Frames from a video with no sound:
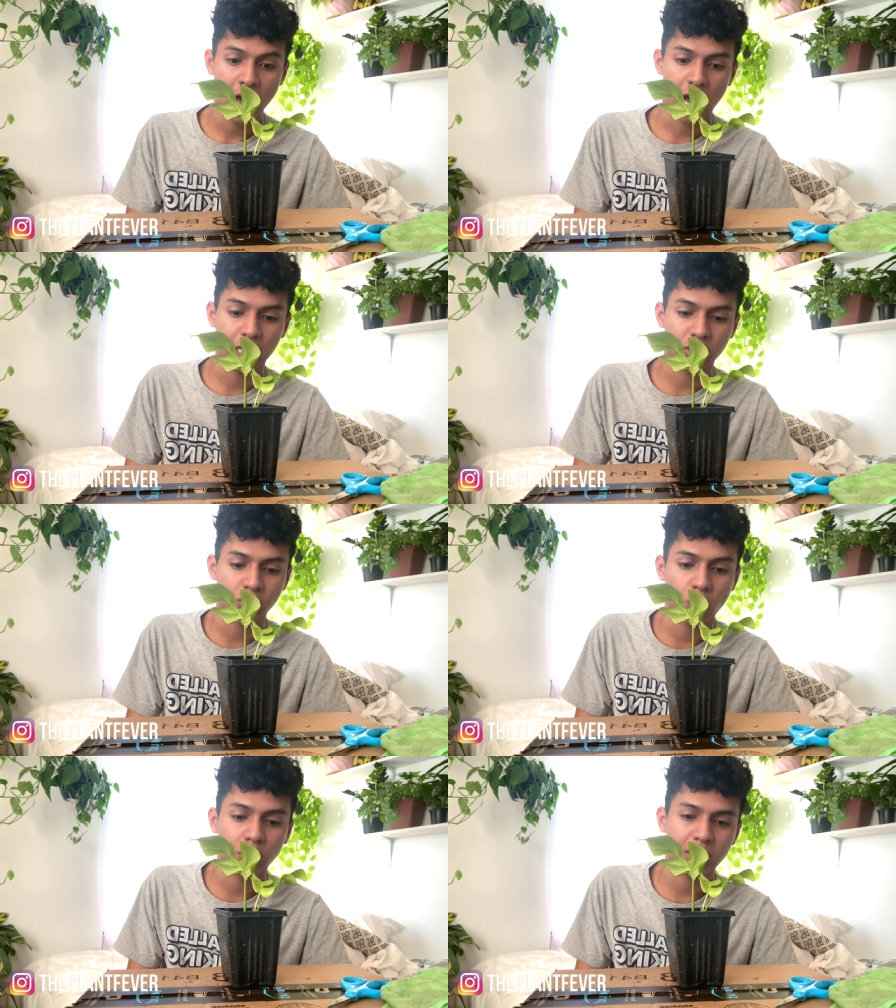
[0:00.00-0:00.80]
I
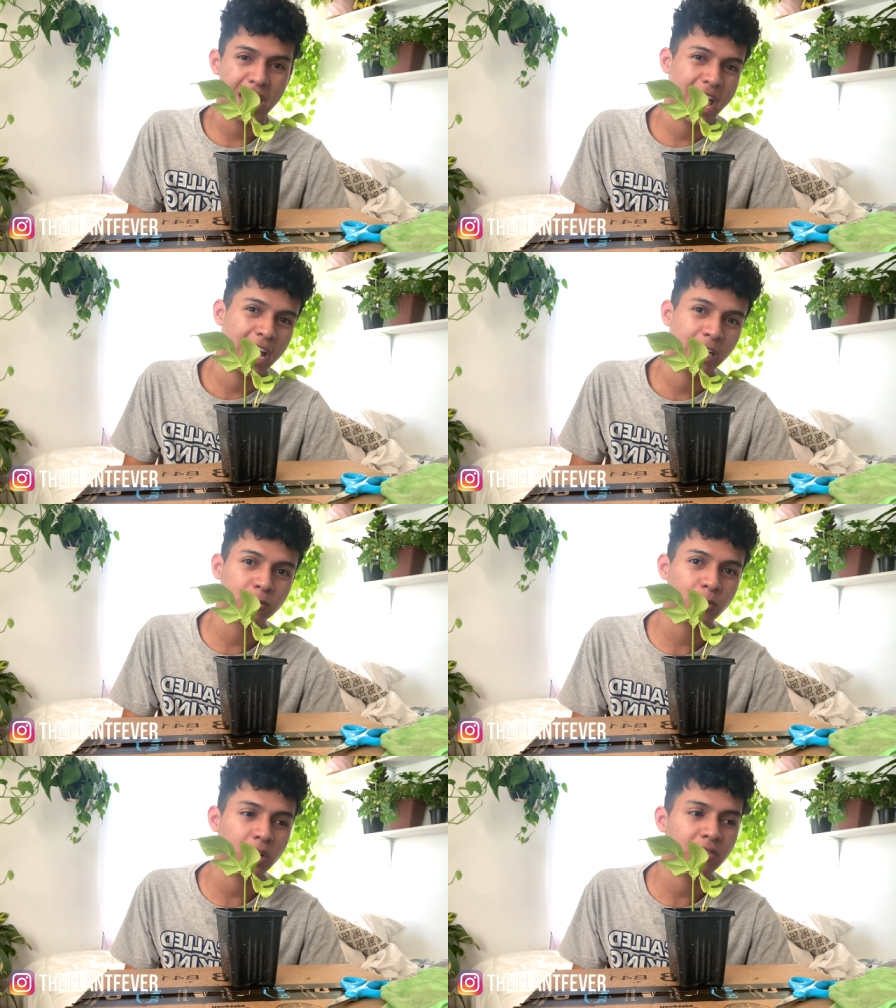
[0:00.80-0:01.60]
sold a
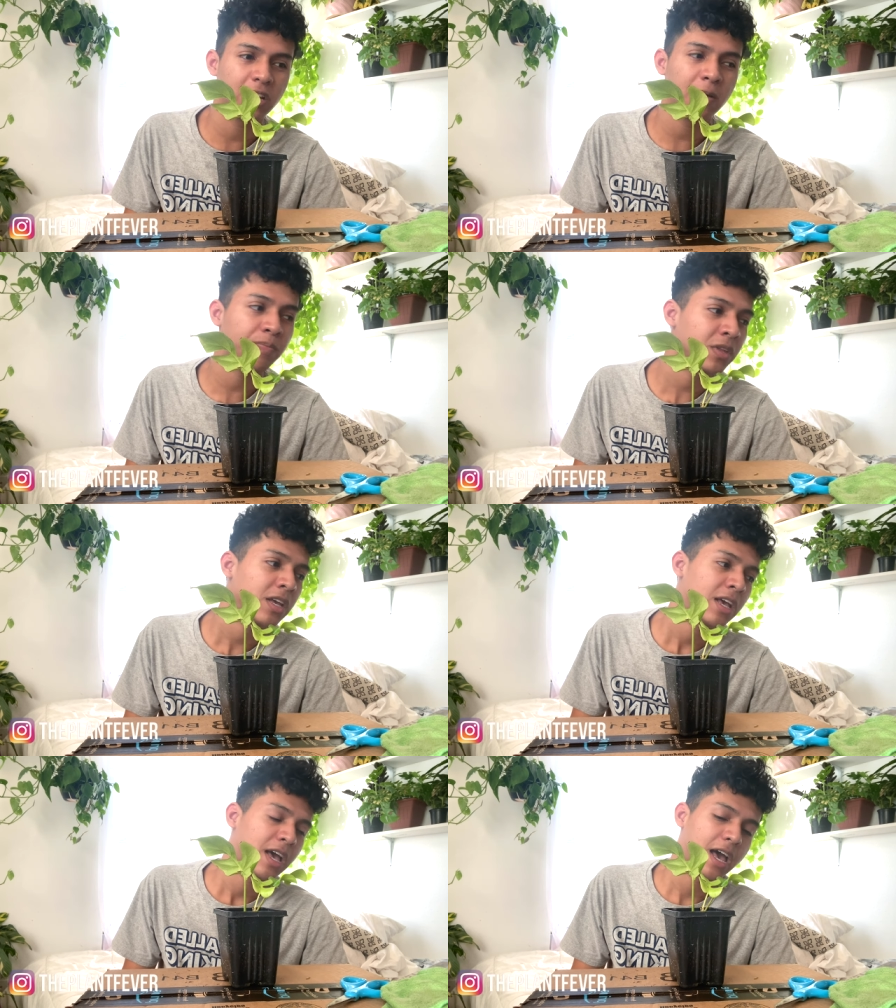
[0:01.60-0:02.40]
handful of them
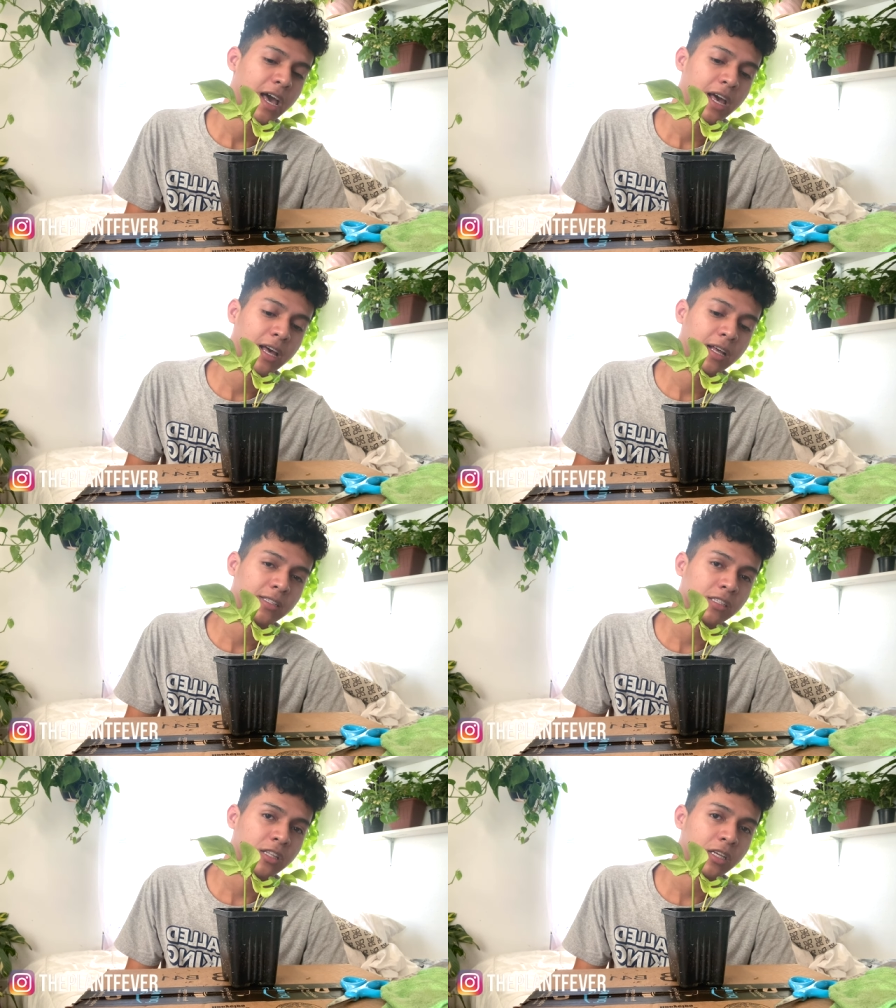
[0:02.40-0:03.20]
and
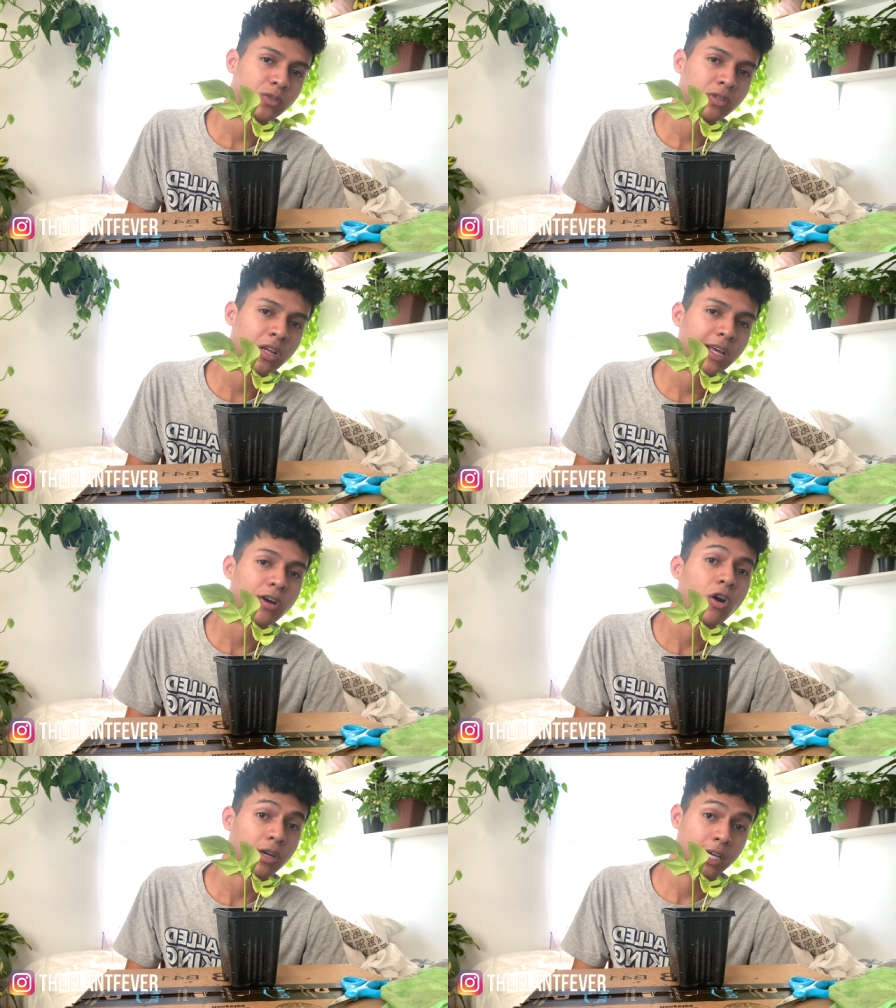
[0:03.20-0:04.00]
they sold out like
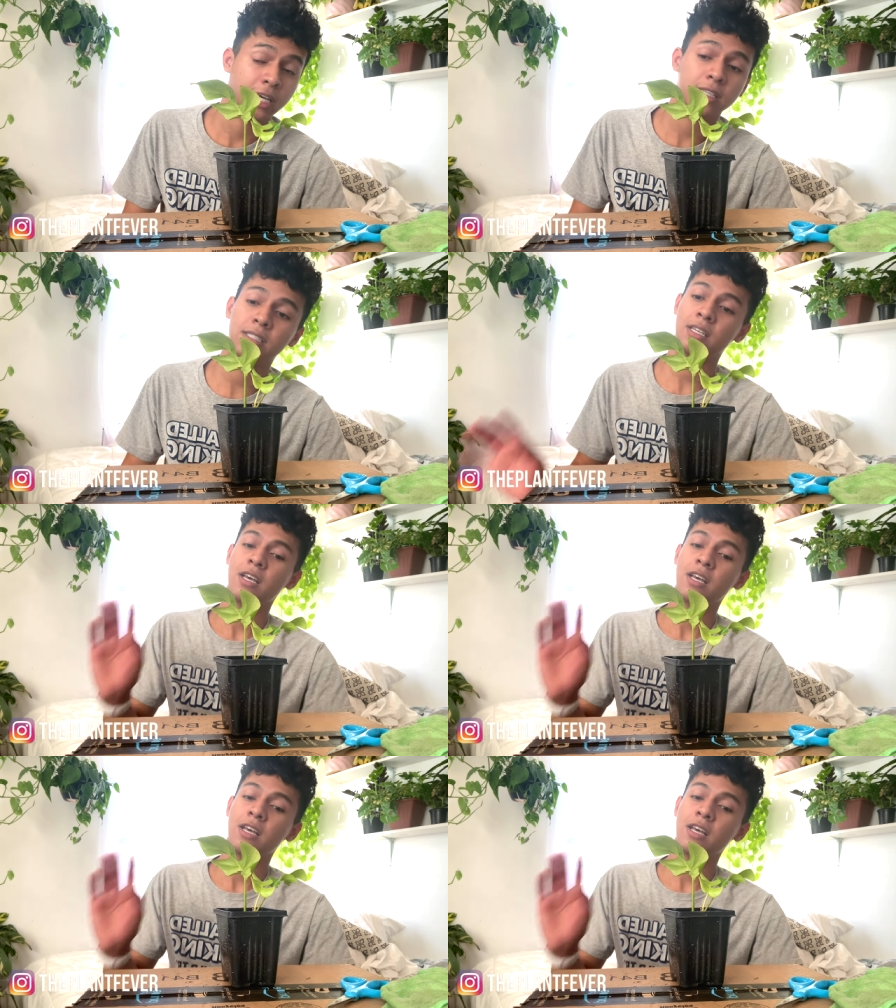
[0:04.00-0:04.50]
hotcakes.